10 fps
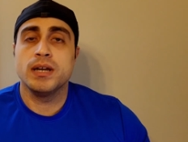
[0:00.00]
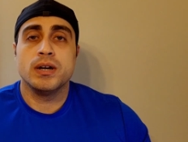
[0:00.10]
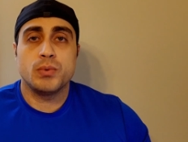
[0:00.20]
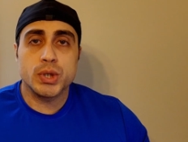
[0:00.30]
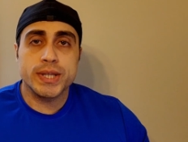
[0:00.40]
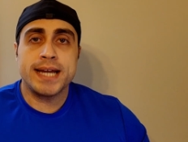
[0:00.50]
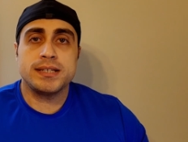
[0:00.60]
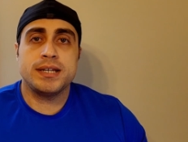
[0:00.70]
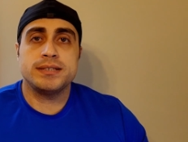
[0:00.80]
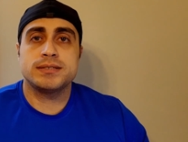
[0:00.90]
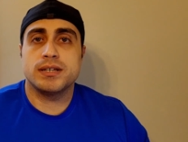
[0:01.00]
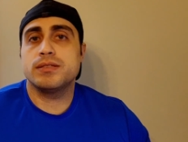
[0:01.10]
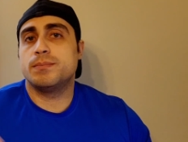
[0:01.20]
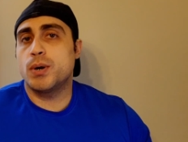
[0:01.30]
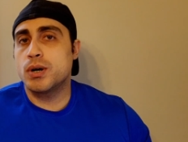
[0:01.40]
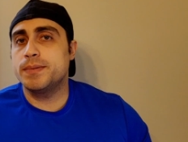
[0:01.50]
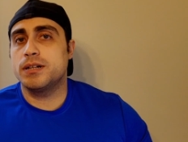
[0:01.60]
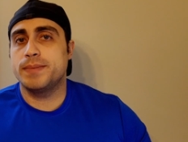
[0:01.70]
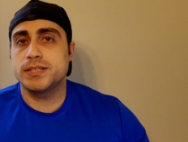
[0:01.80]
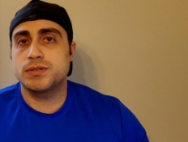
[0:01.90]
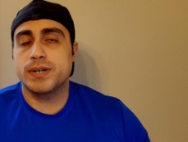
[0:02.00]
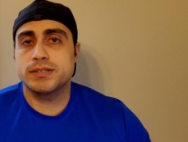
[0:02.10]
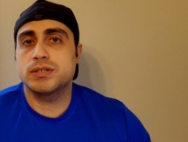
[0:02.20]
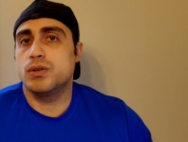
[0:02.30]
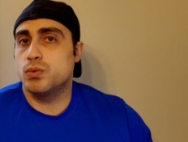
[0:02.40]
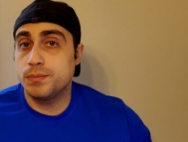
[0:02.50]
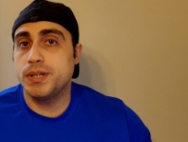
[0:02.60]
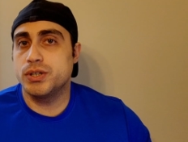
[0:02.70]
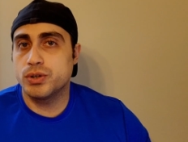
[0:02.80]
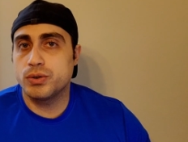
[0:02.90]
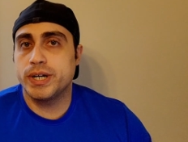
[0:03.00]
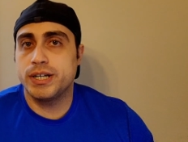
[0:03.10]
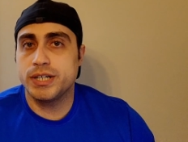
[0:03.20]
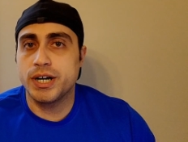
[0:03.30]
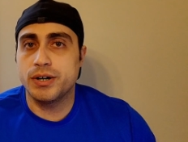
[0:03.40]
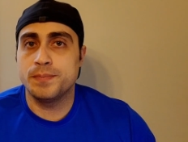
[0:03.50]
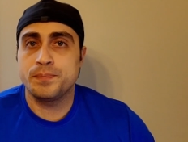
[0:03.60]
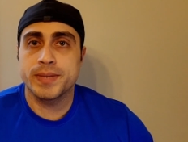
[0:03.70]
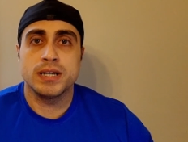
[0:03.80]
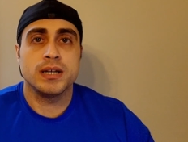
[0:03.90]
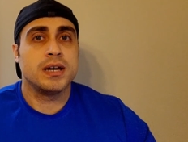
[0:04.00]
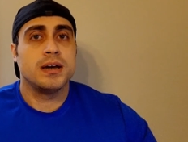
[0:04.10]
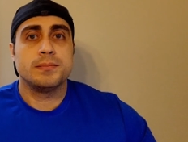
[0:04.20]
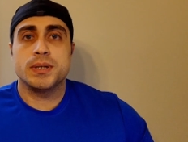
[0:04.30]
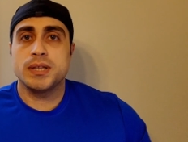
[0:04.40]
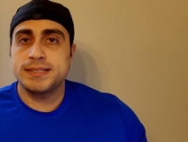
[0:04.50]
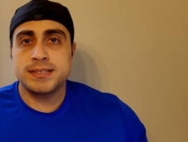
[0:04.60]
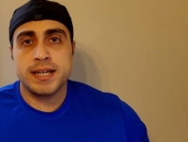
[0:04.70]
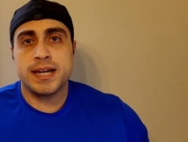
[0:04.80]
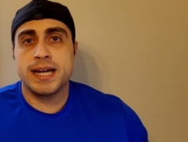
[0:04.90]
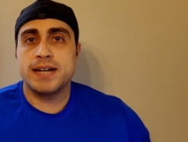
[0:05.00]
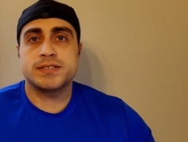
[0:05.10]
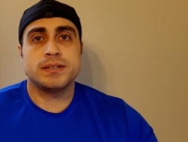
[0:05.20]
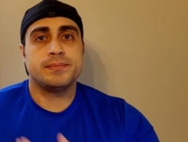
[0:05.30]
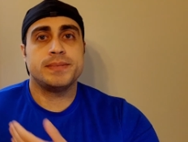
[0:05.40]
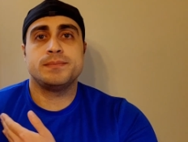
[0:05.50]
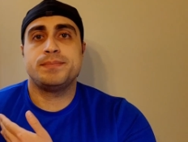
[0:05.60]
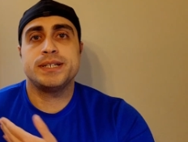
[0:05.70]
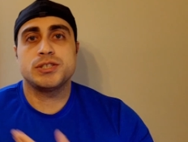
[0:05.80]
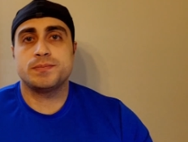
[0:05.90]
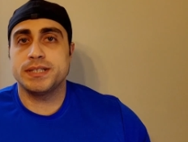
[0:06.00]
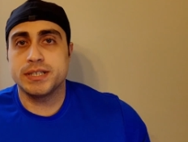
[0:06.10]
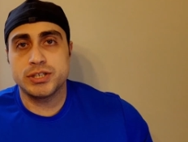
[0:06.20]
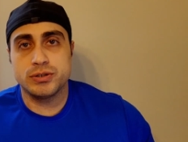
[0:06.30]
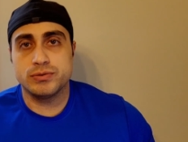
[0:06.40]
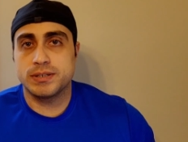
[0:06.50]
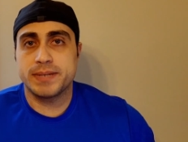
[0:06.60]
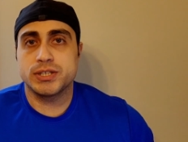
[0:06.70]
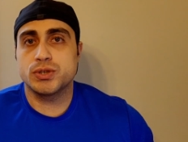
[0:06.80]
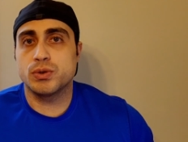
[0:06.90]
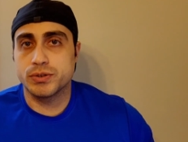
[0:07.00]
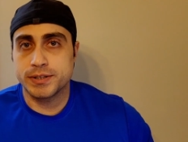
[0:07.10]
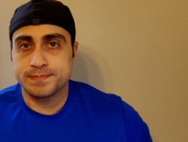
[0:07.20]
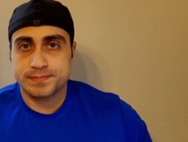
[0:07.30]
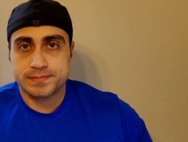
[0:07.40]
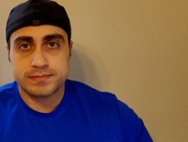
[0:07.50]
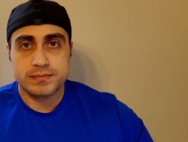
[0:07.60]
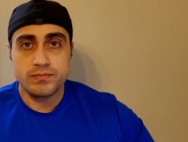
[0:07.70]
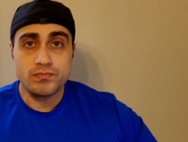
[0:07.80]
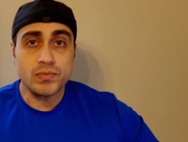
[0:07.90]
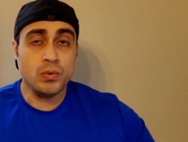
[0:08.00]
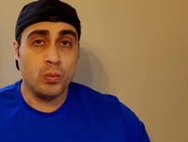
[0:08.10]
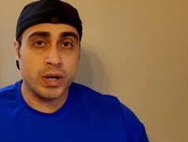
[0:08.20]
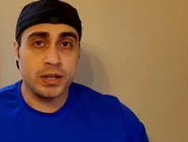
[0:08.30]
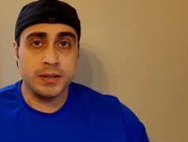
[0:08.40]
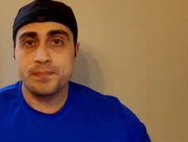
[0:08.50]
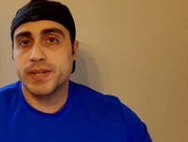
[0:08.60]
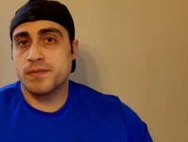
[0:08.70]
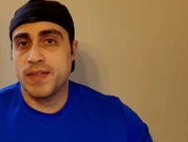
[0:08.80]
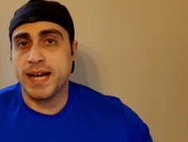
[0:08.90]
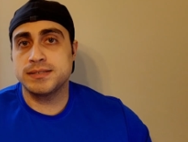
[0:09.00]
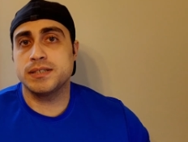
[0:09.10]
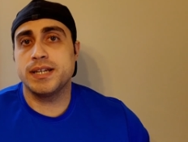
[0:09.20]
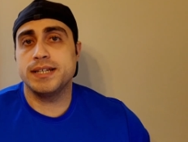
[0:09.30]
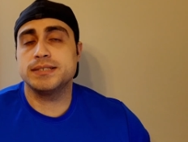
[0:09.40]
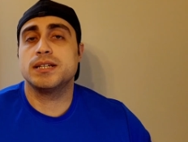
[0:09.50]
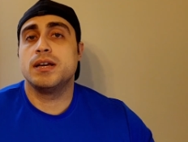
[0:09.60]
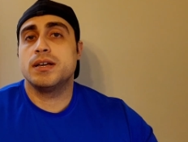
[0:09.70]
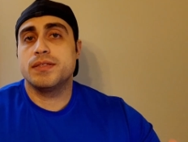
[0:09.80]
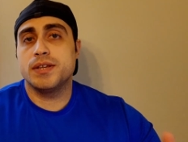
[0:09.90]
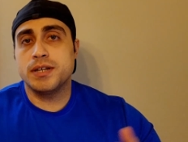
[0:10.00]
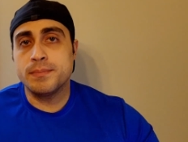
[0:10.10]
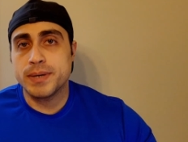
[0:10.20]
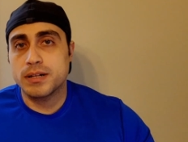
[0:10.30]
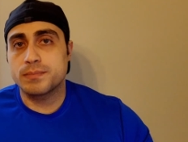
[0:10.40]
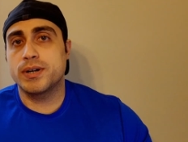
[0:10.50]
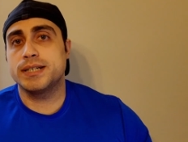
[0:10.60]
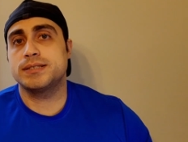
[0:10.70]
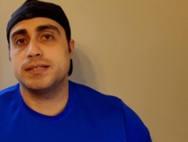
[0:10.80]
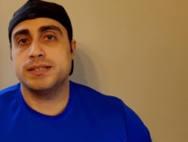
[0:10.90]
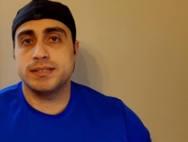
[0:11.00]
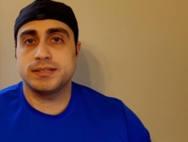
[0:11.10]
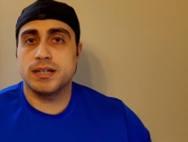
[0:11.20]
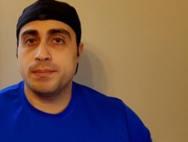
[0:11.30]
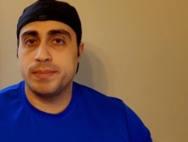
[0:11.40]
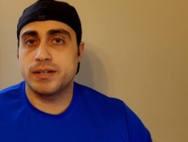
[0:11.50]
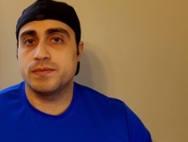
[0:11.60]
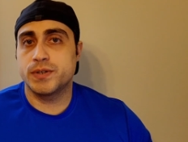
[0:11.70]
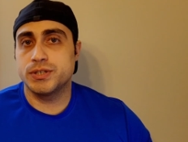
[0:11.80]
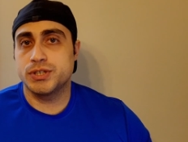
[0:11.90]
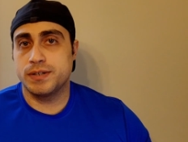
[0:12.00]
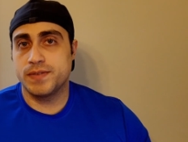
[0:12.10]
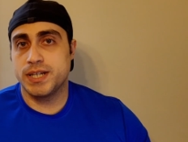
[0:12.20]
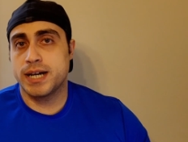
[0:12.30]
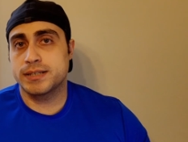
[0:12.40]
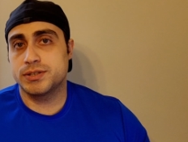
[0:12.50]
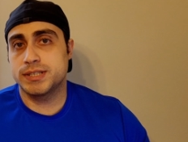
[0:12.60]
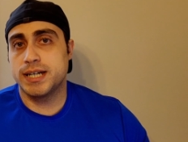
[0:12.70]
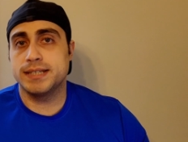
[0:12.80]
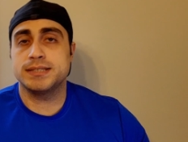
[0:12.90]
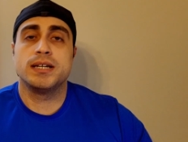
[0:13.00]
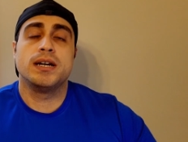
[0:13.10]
Well, in that case, the barbell bench press would be a good way to go. But let's say I have some impingement issues in my shoulder. Well, if that's the case, the dumbbell press is a better version of the exercise